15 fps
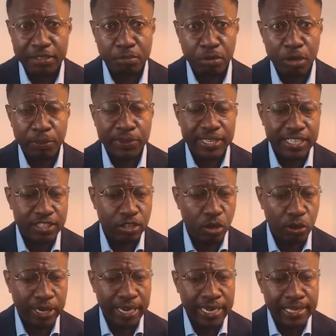this property is
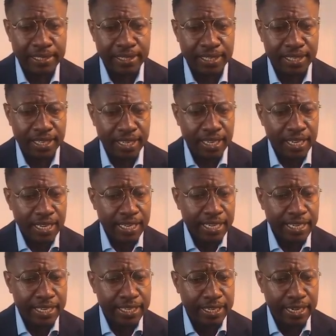located
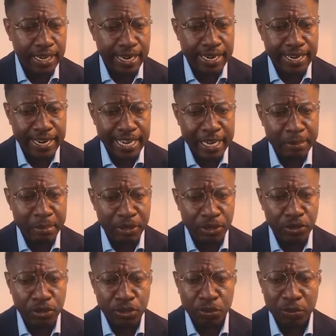in a
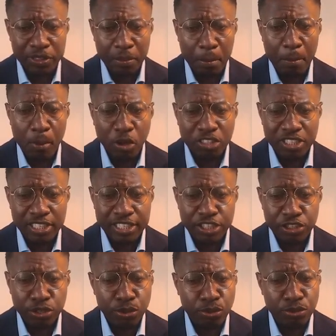neighborhood with mostly
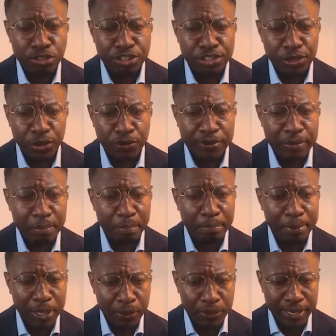two-story
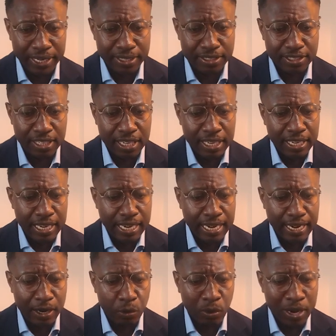buildings,
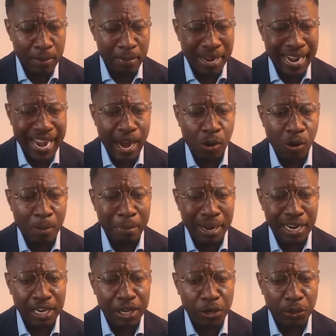whereby our
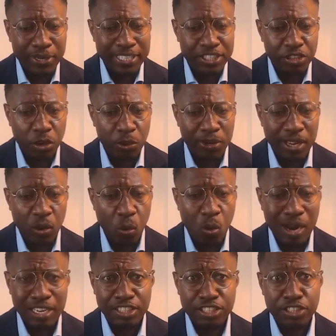bungalow is only
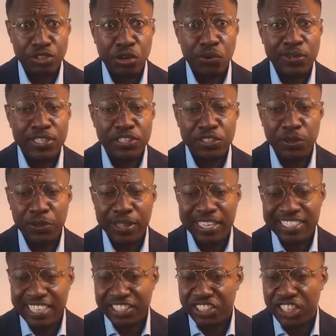one story. So
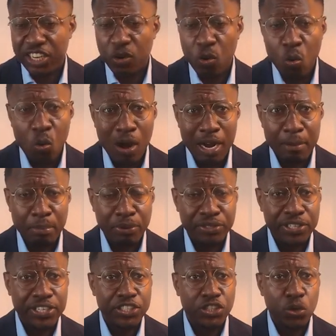that's actually one
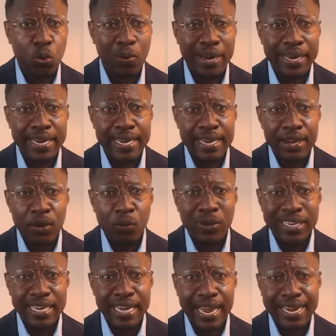potential way we
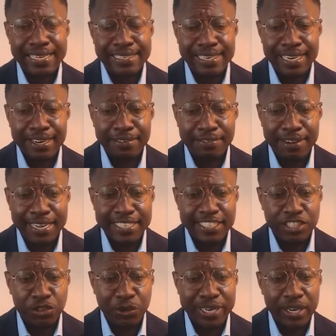can identify
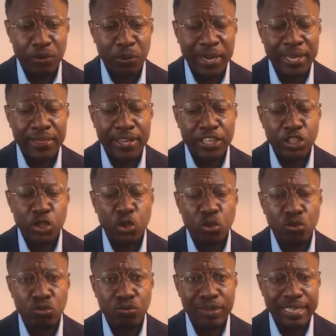straight away that you
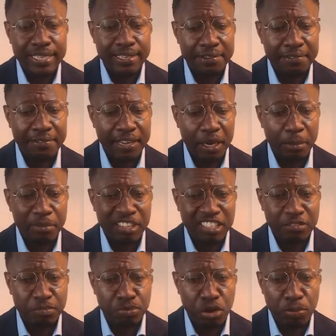could redevelop this
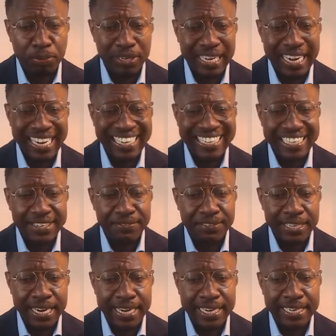property and give
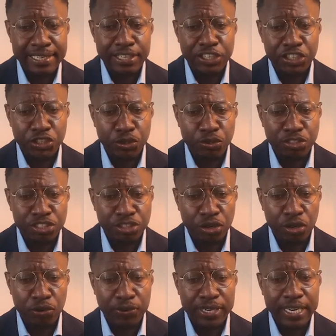it an additional
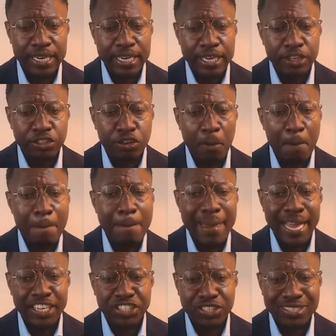story to
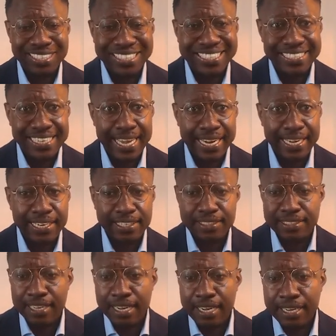match the
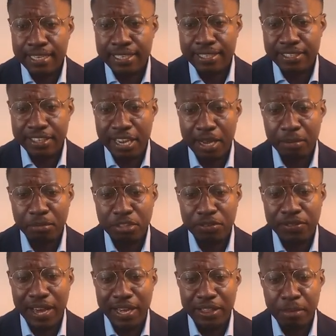settings in terms
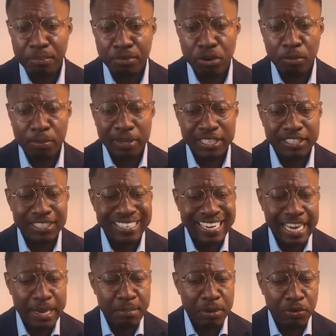of the other properties
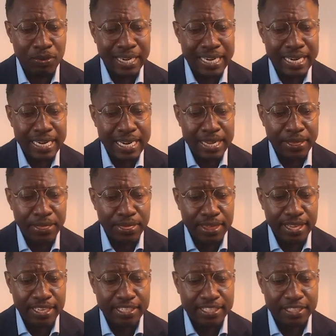neighboring
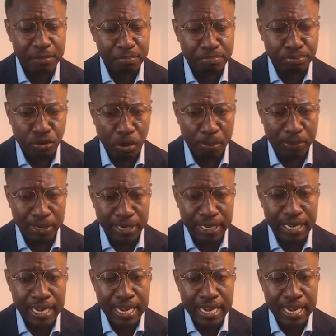this property.